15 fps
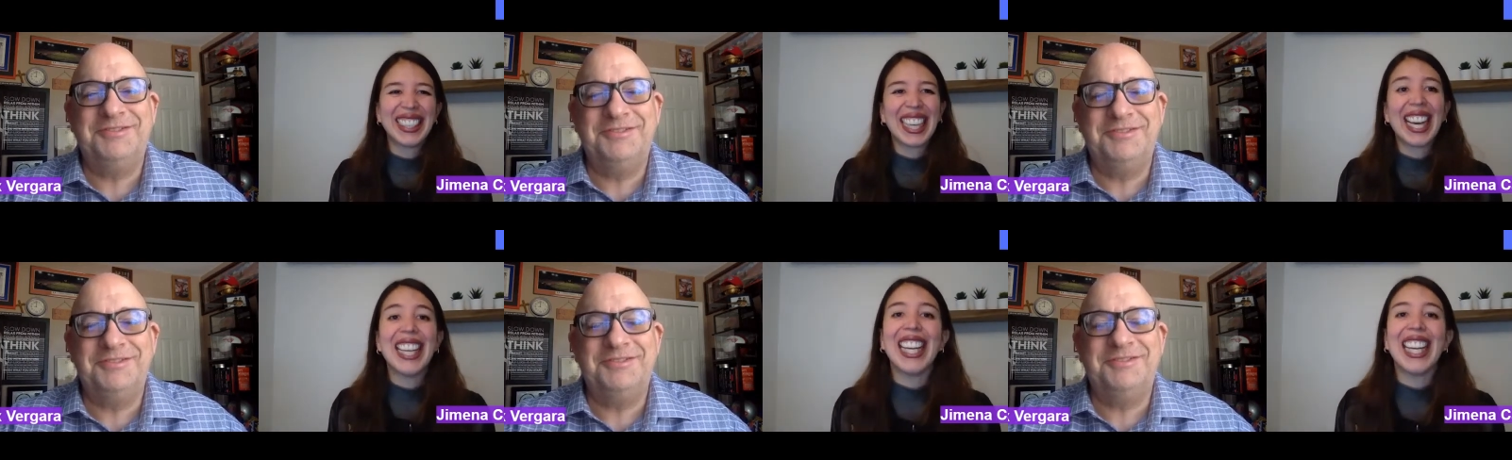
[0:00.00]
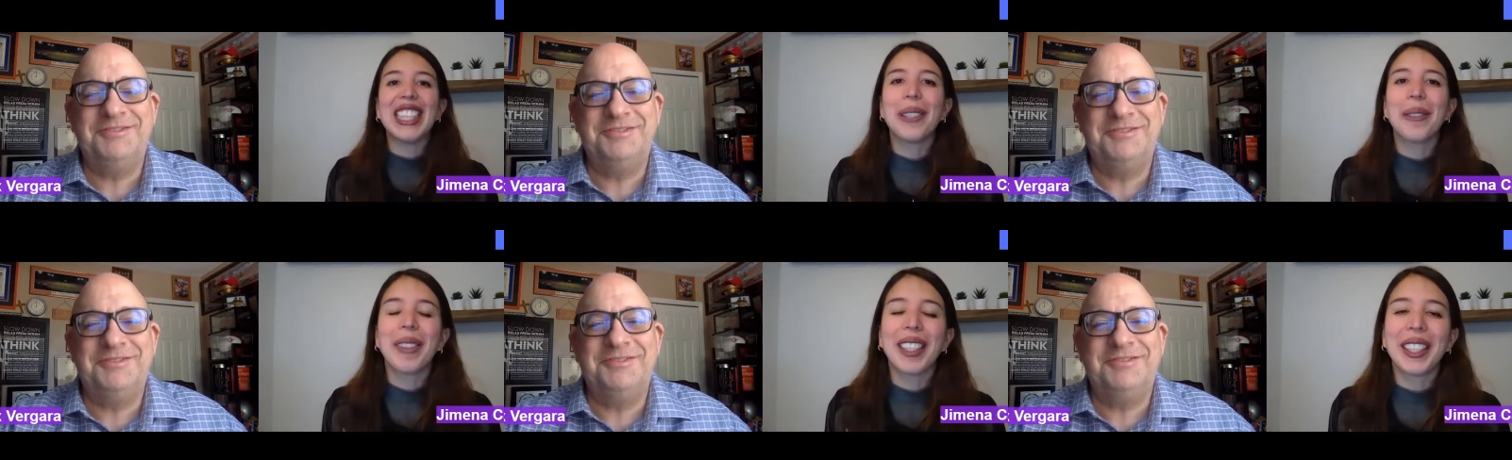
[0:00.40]
Speaker 1: a nice
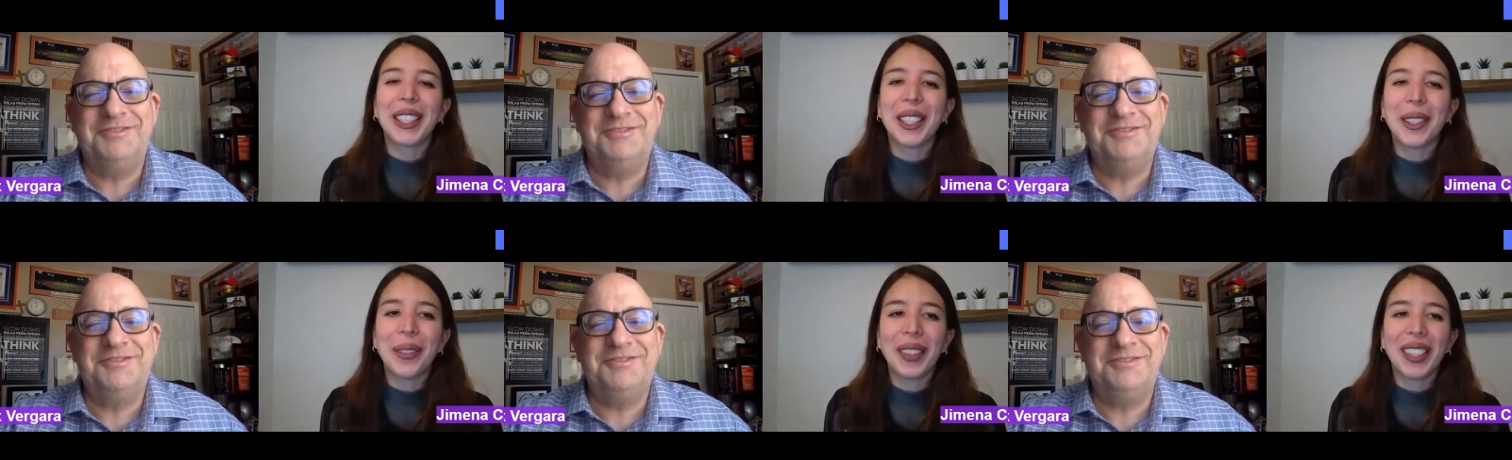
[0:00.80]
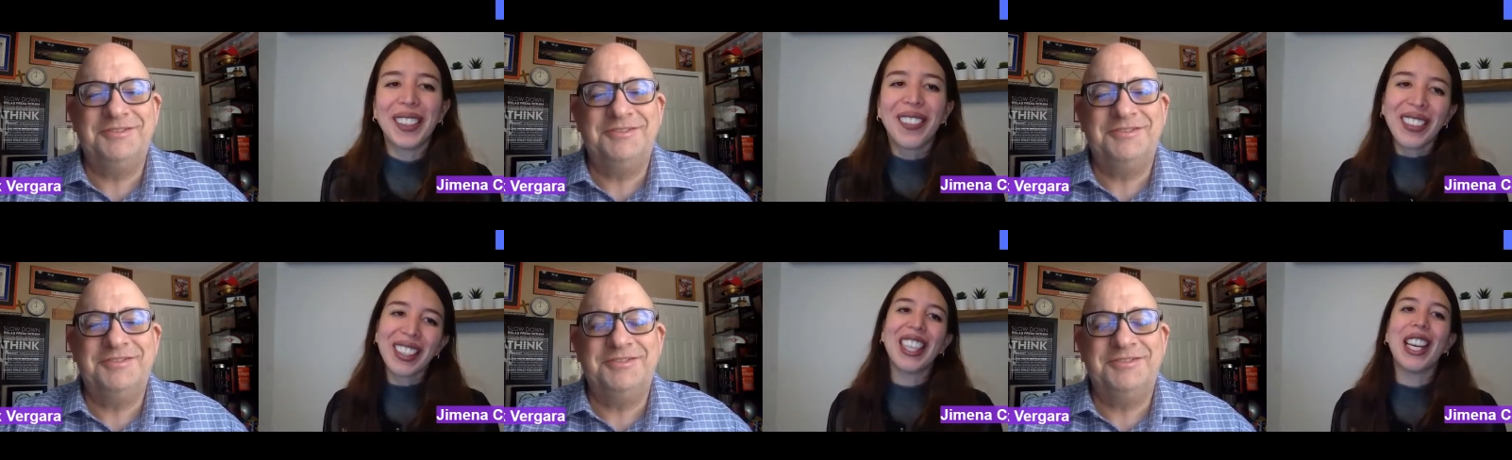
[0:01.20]
place to be
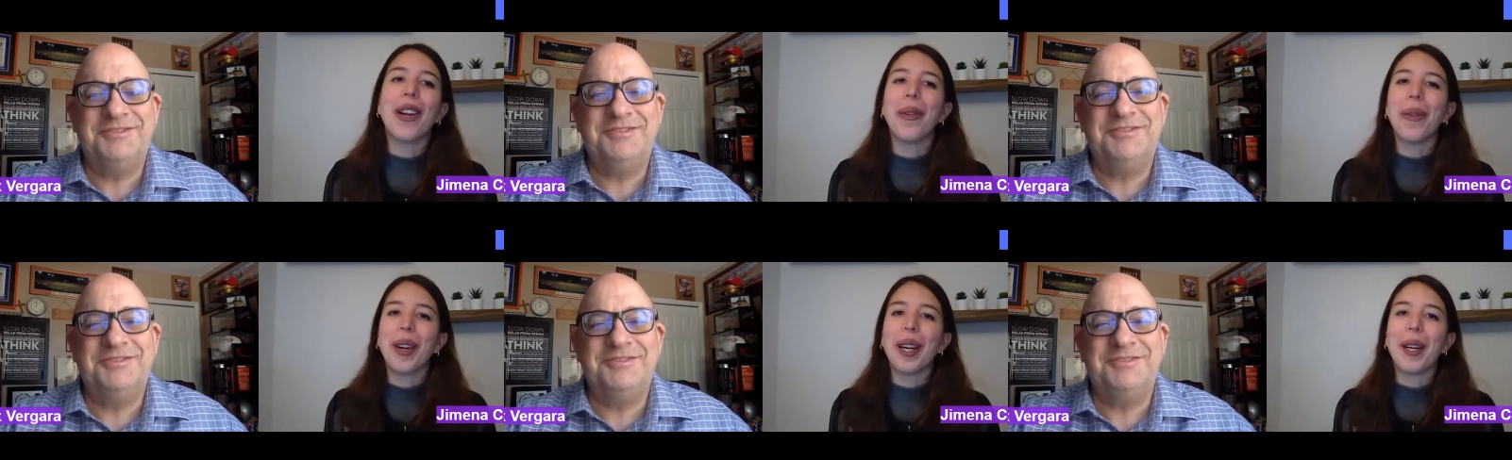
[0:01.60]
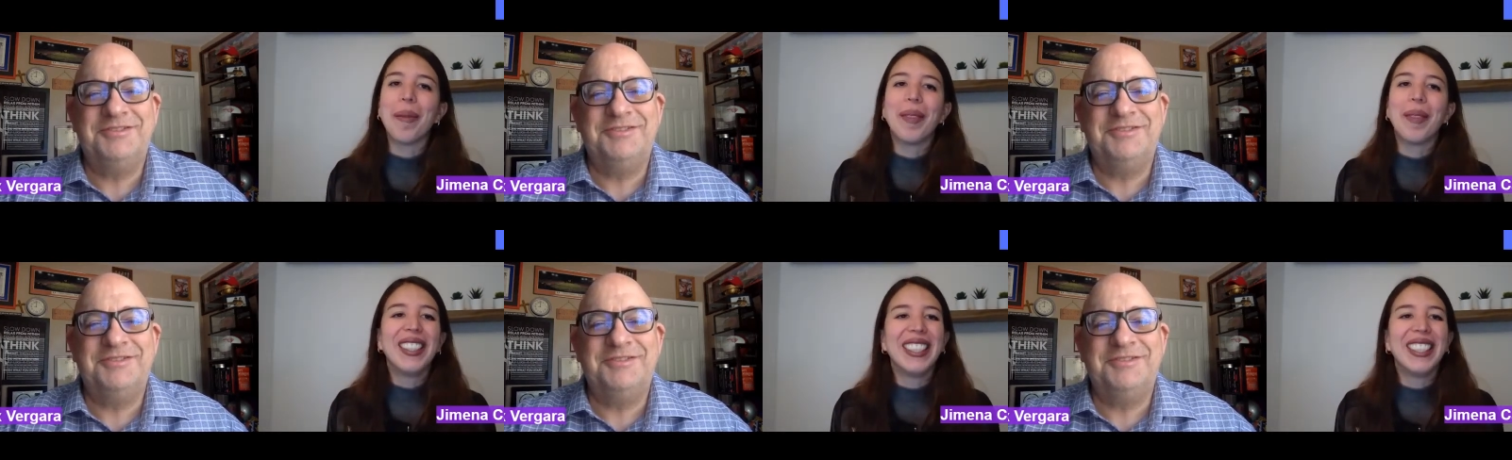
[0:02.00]
and warm.